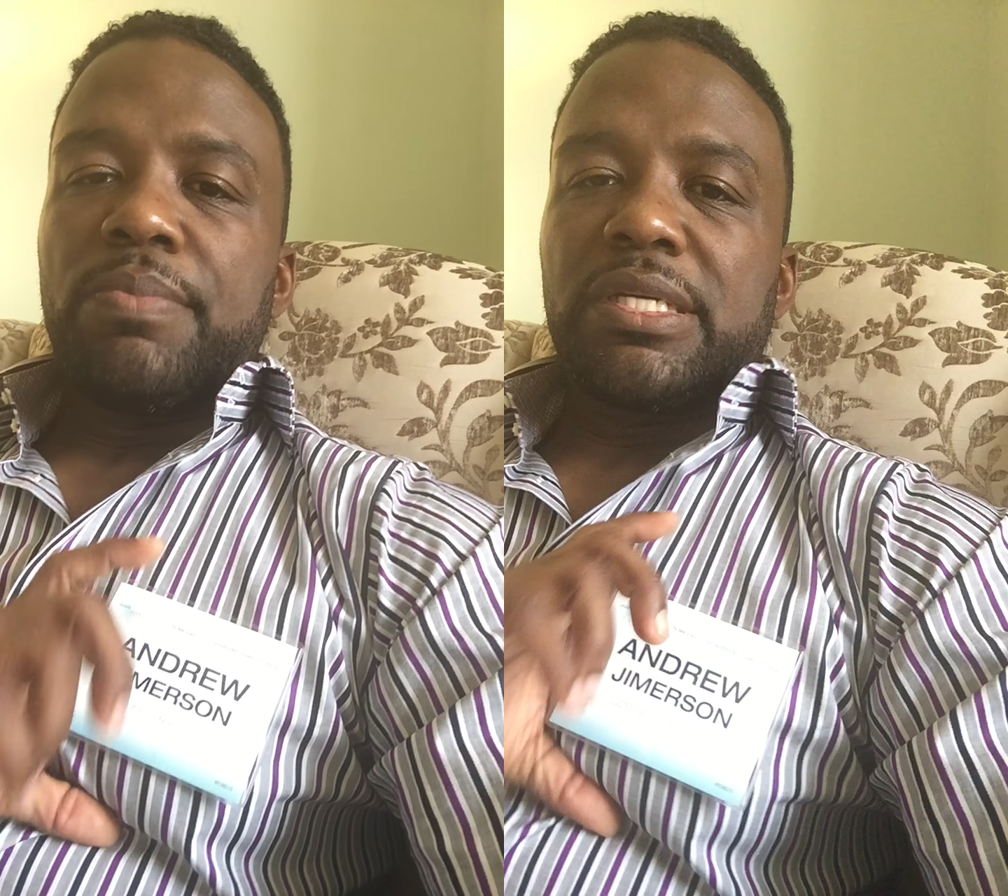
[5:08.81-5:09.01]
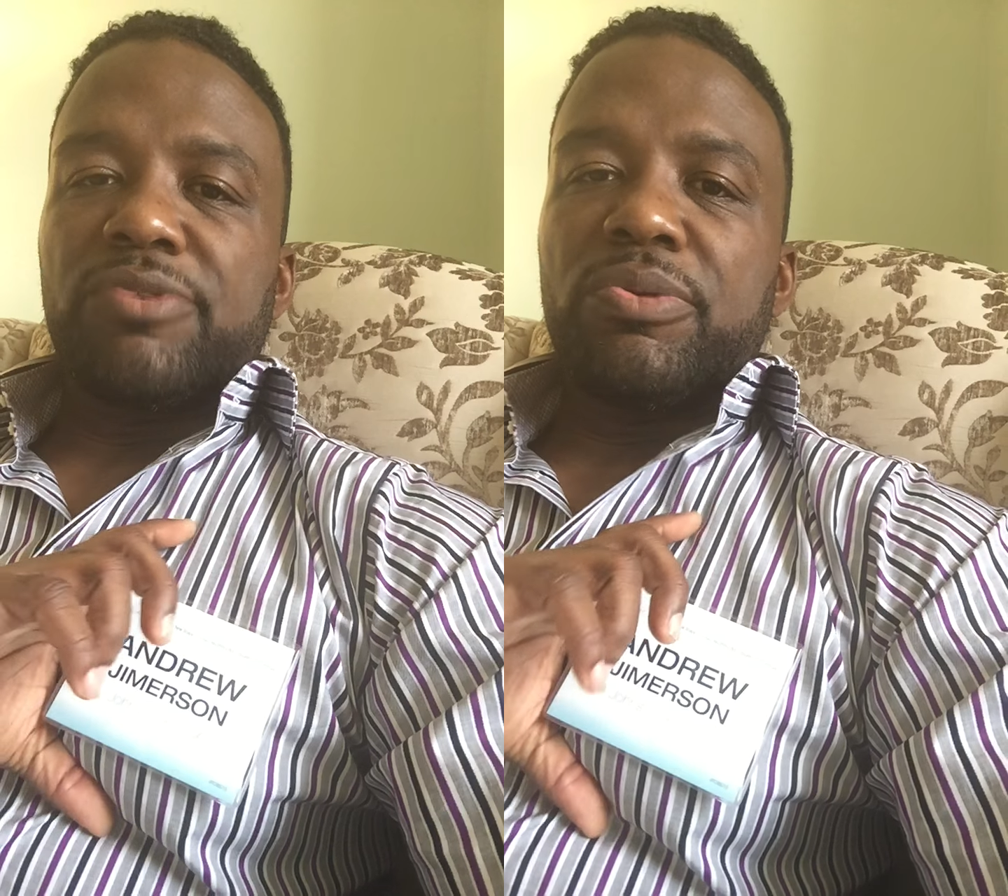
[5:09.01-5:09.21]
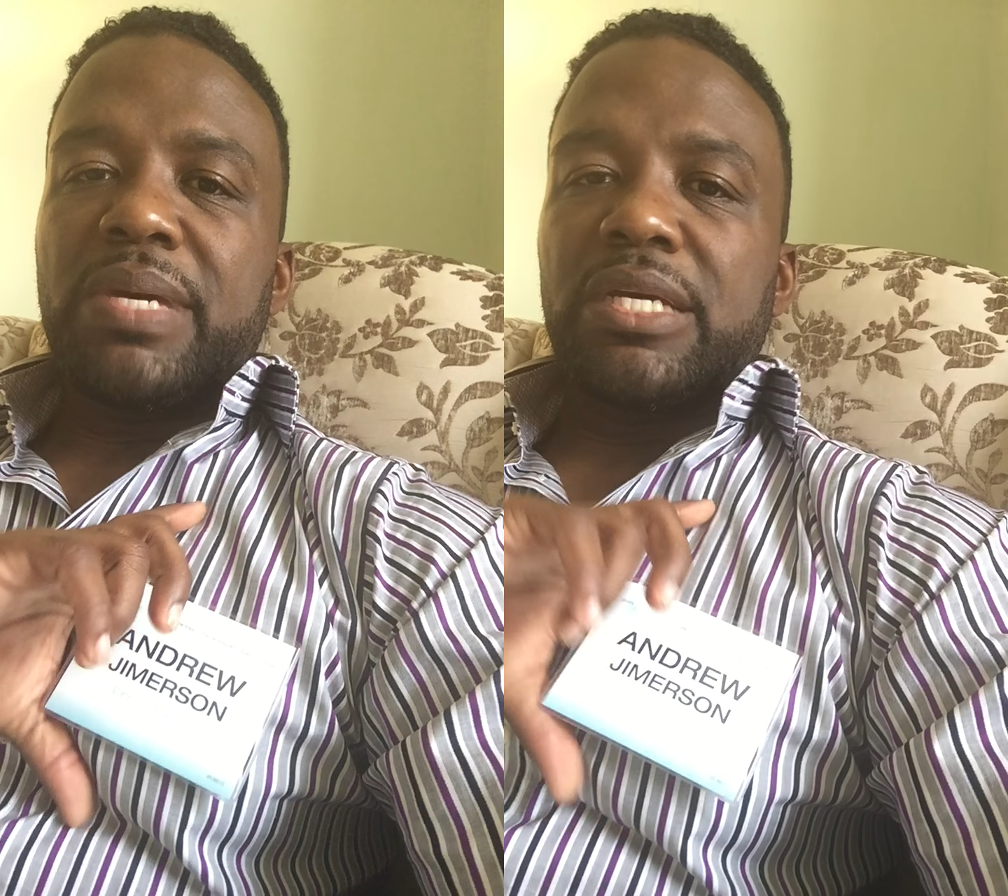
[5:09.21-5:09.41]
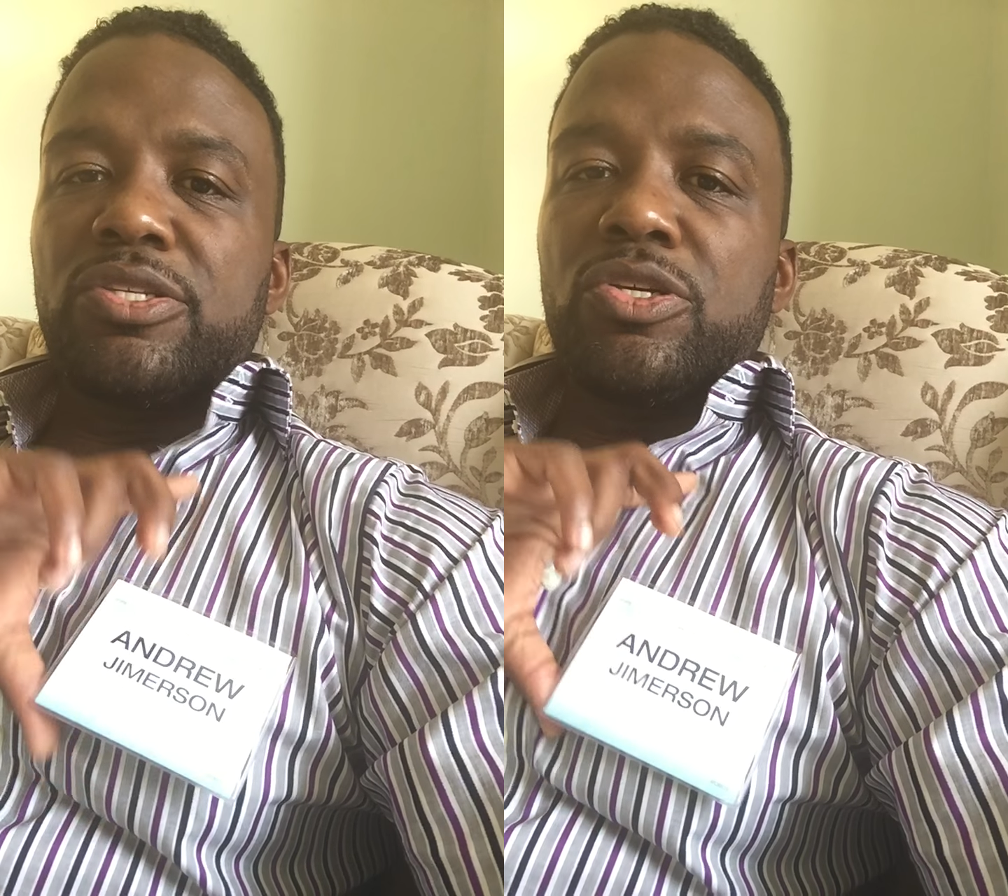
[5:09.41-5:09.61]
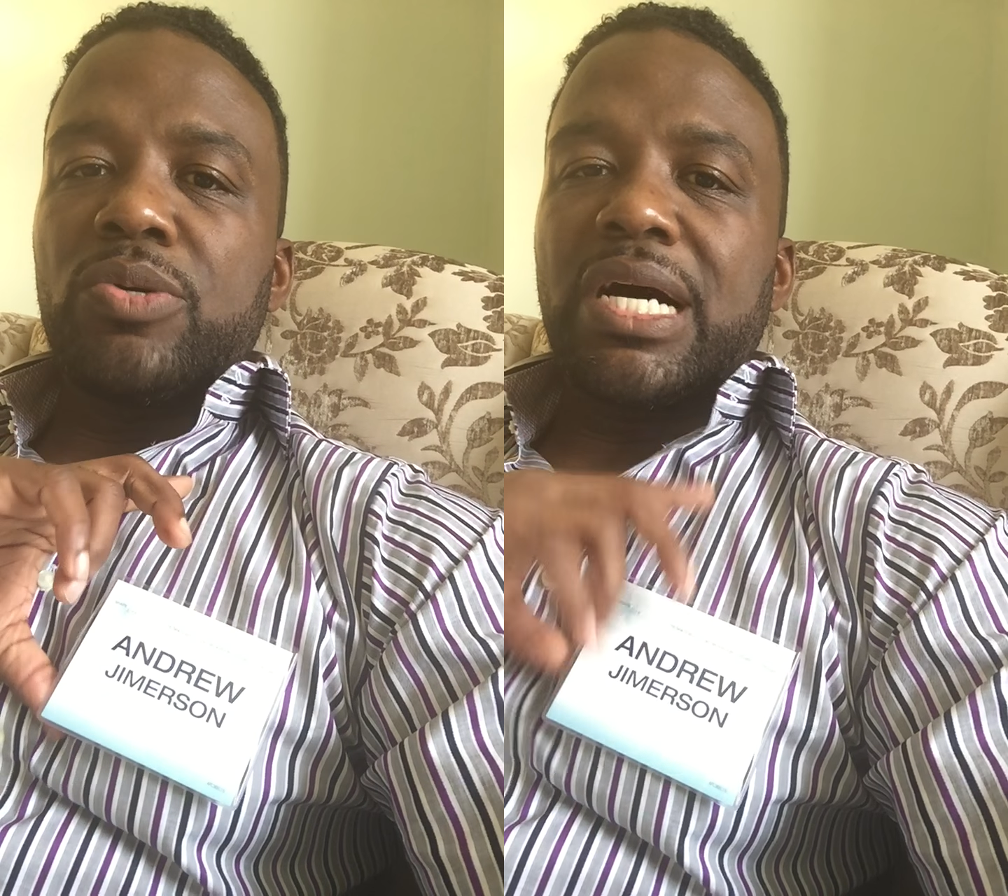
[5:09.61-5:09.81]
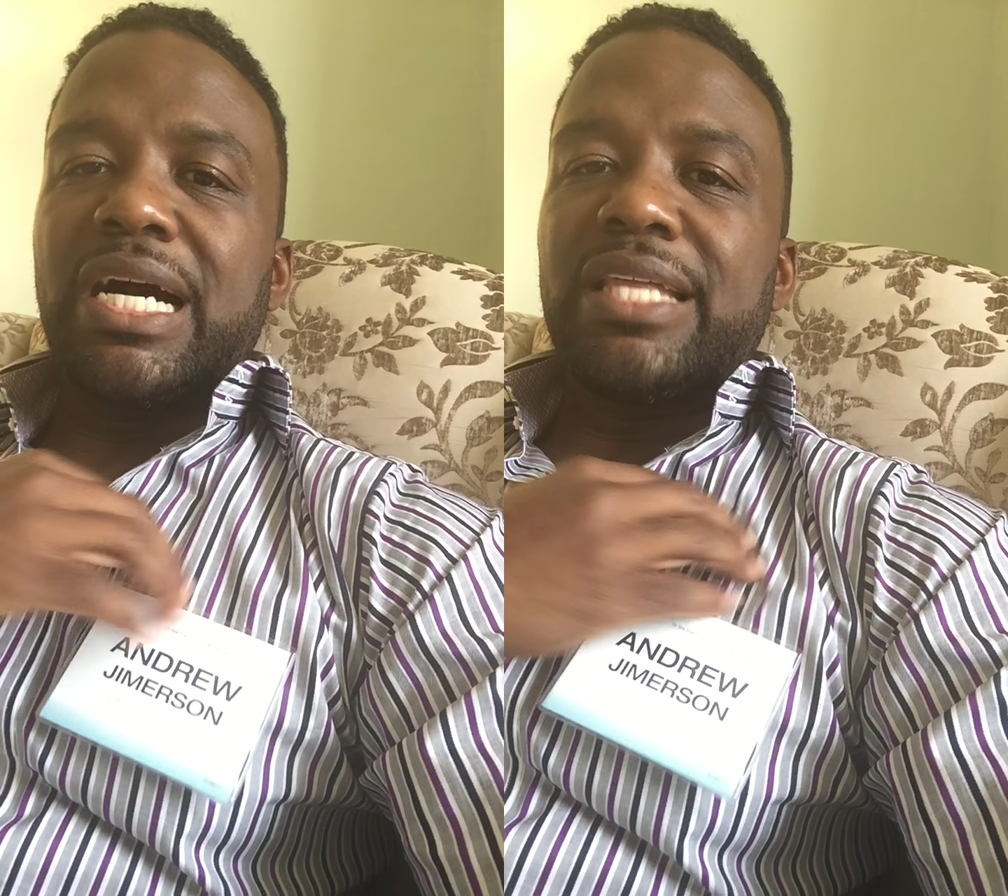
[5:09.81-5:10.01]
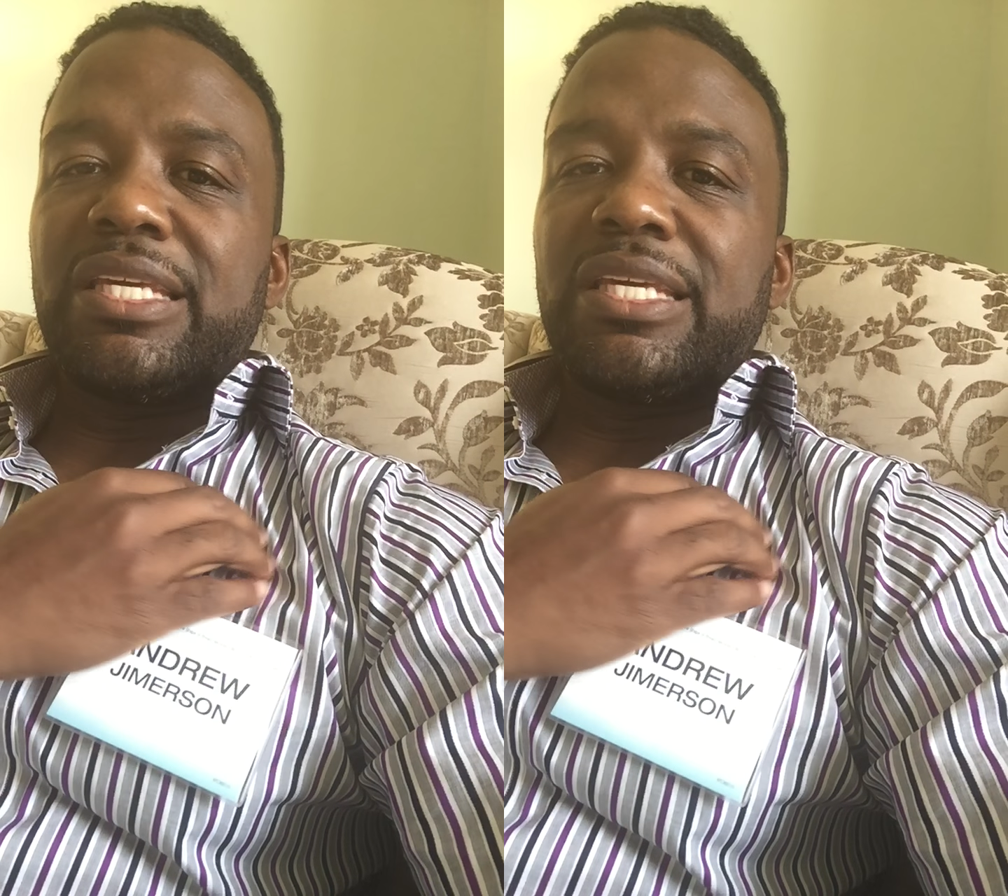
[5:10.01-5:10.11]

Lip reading: Because if we make it too high,